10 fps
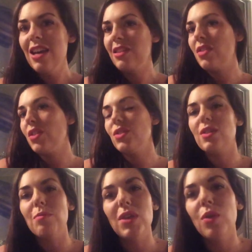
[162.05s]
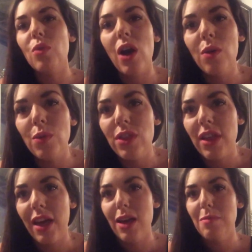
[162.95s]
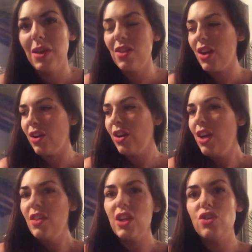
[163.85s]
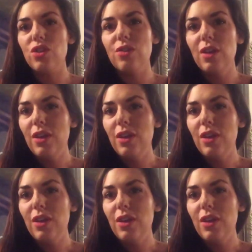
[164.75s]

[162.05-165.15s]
and that there's something wrong with them, and they should,